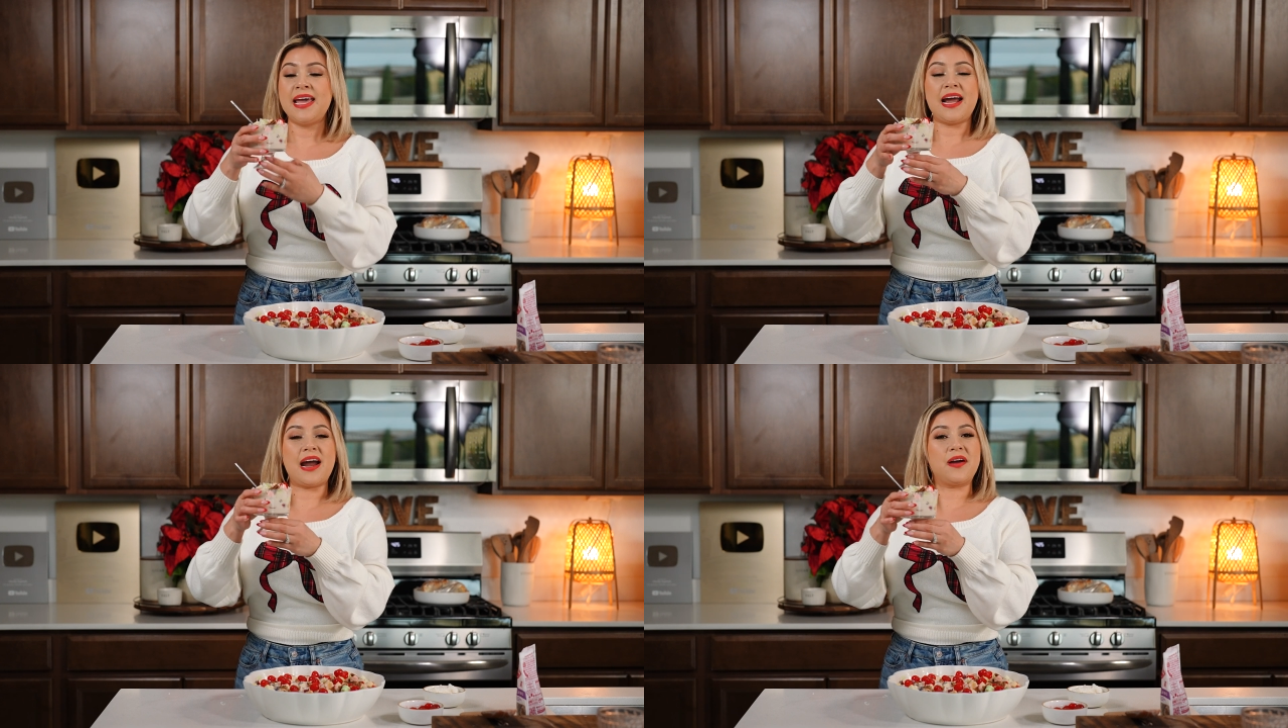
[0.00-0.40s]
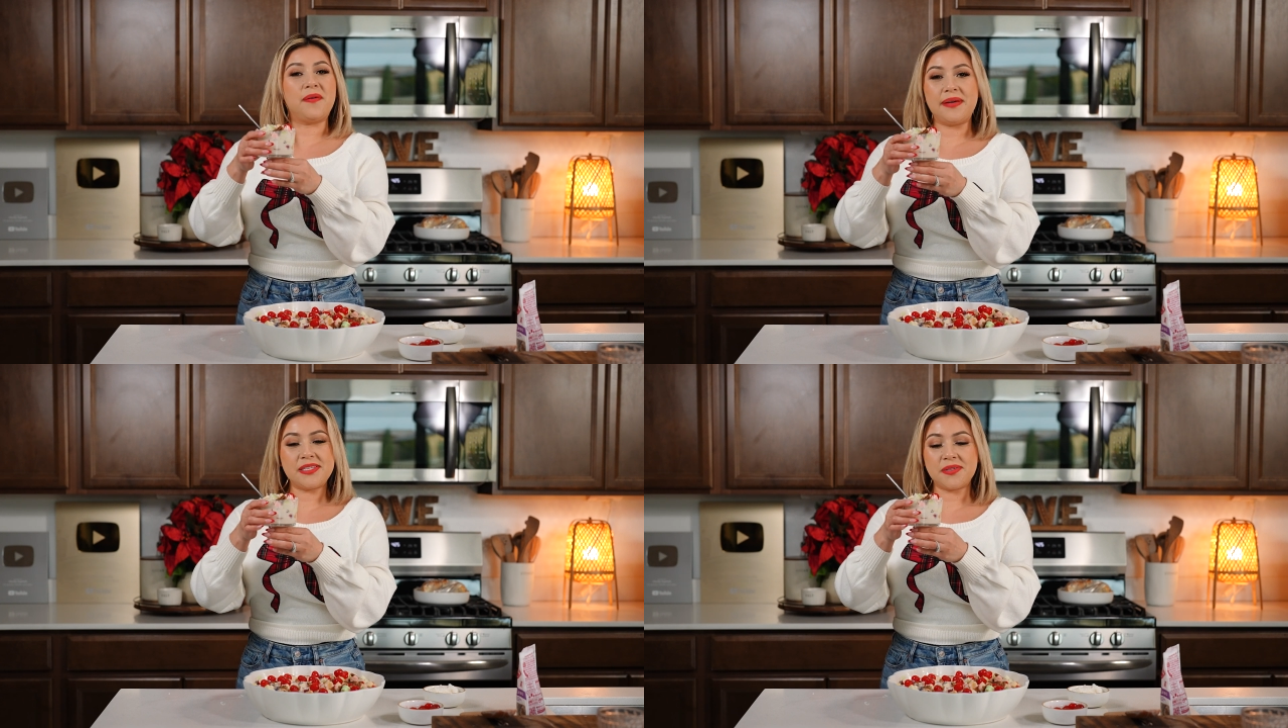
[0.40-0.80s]
are
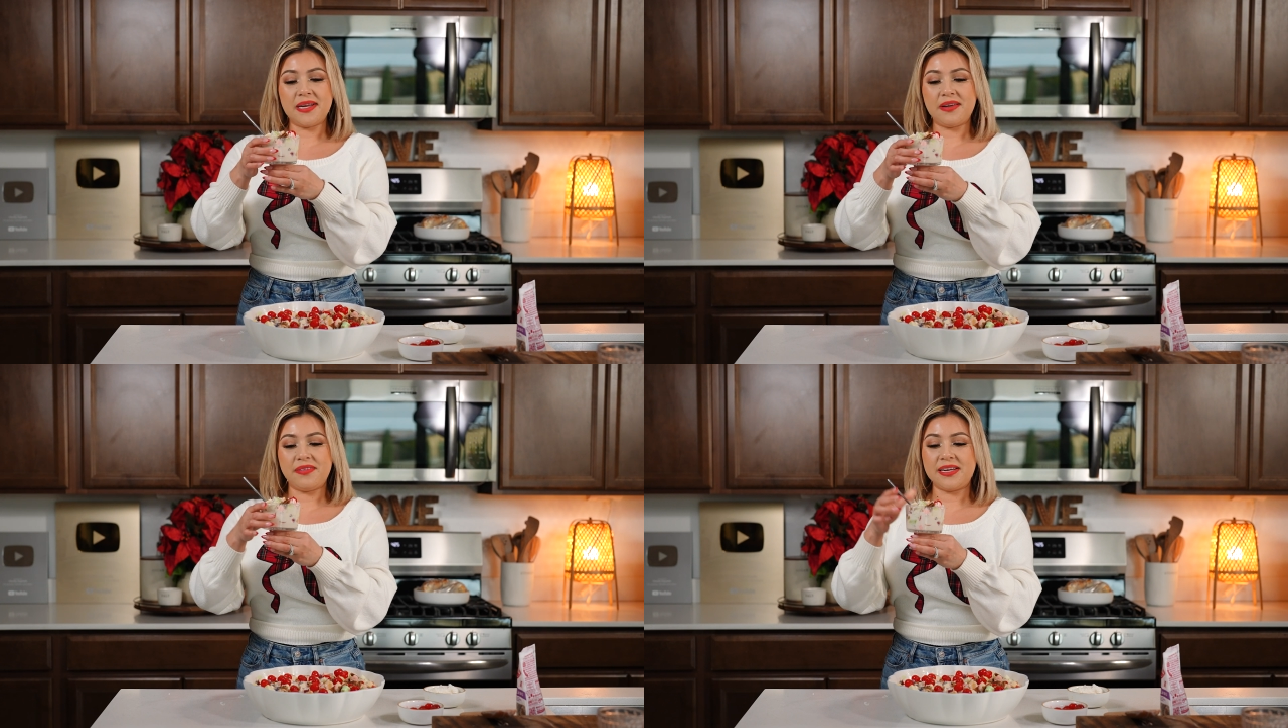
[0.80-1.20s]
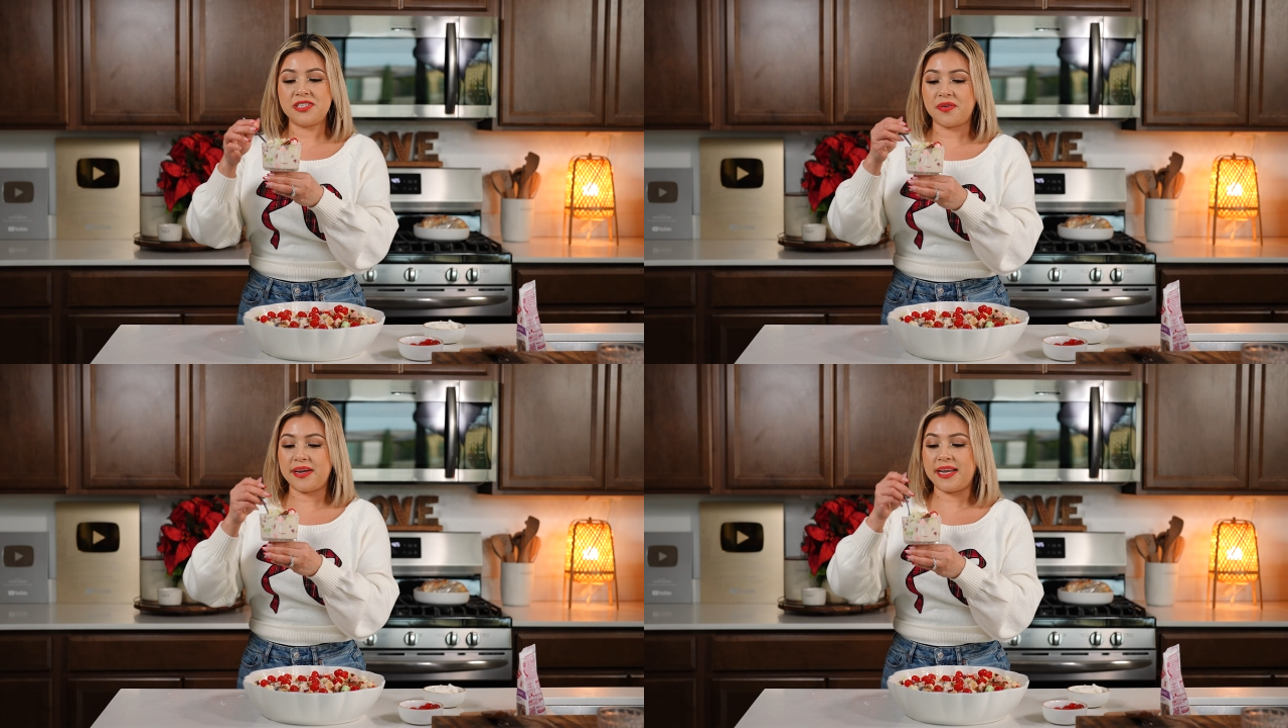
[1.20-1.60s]
going to love and
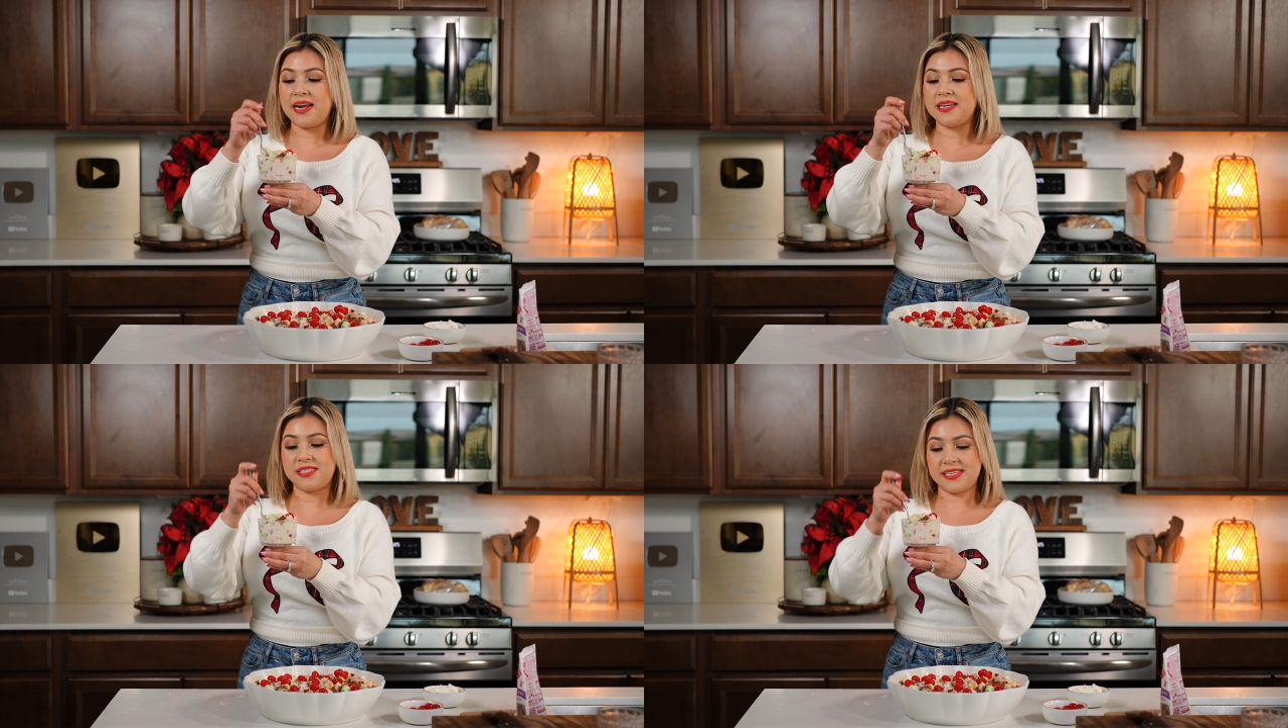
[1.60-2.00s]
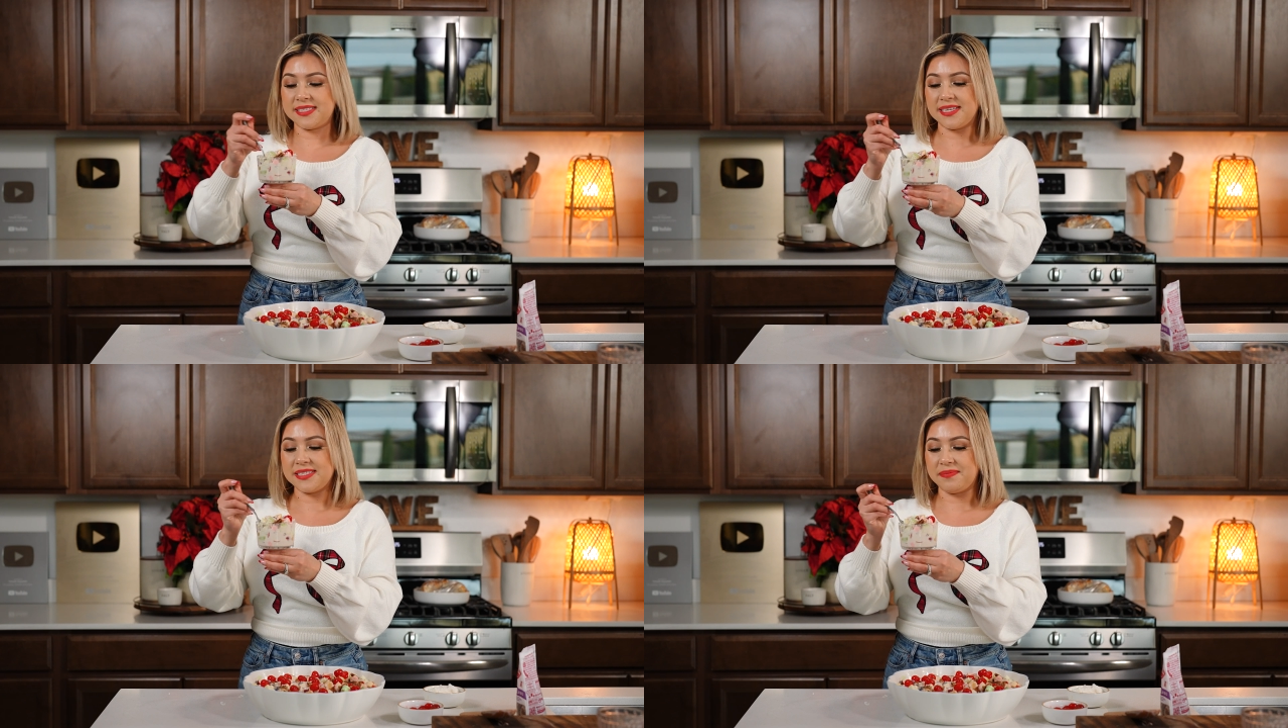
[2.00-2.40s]
enjoy it
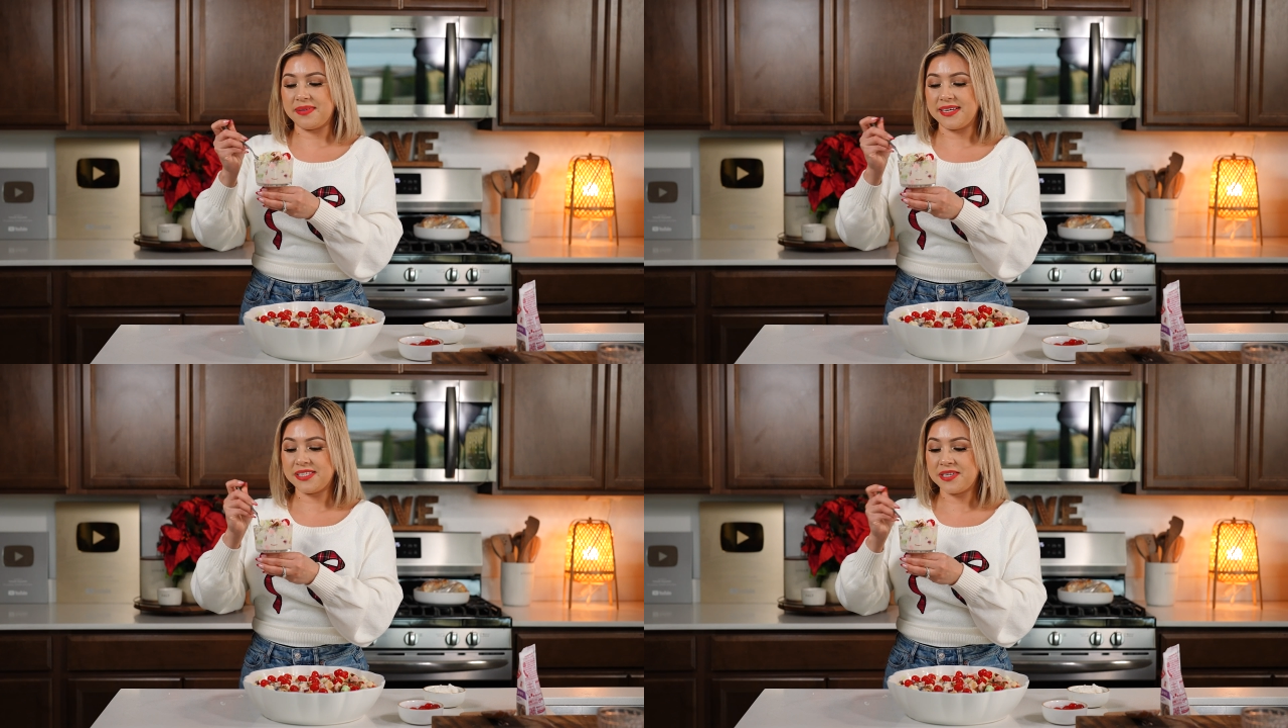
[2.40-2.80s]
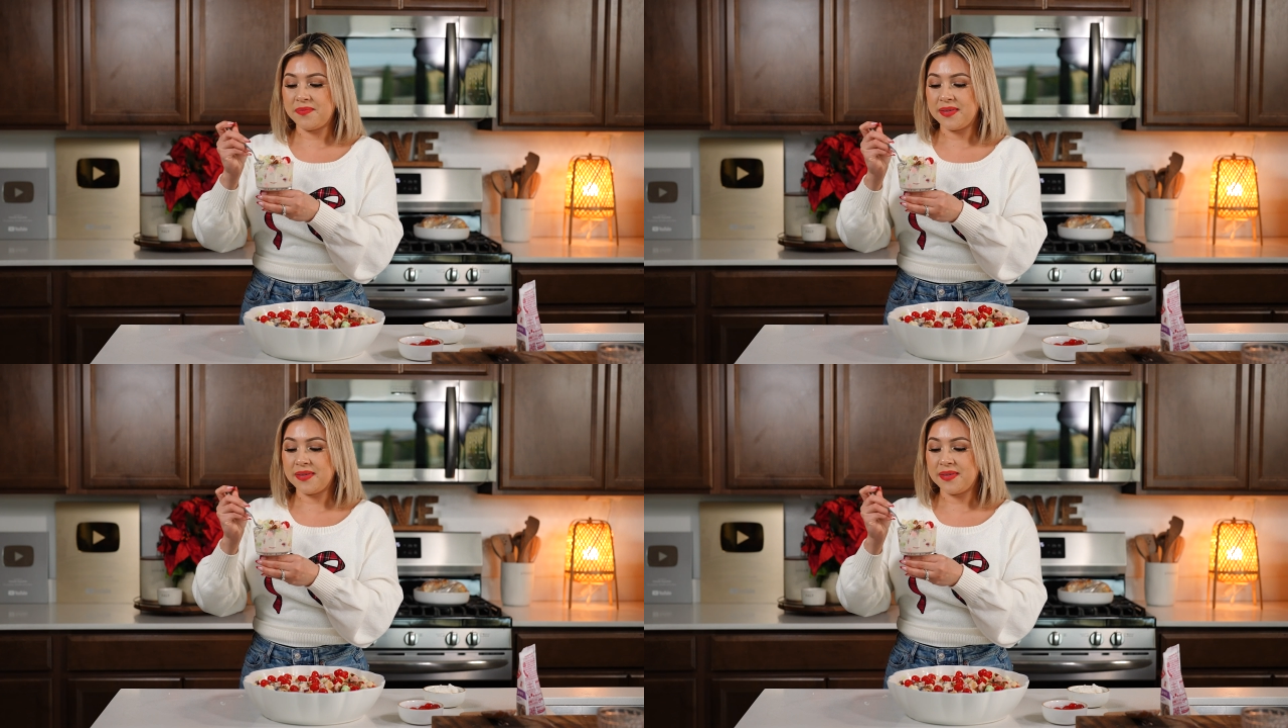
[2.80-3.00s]
just as much.